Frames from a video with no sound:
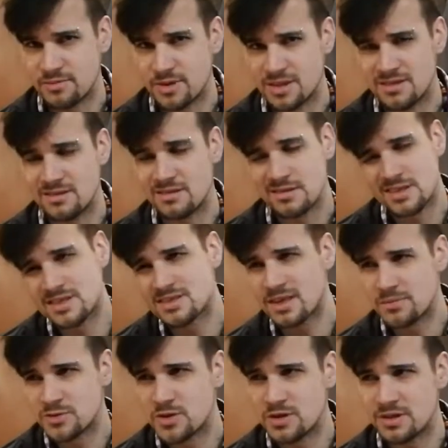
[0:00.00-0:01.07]
But in
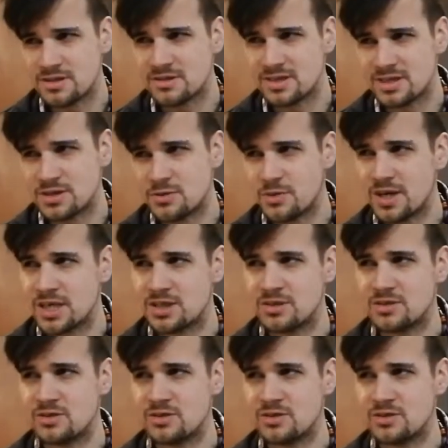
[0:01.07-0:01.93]
some certain situations,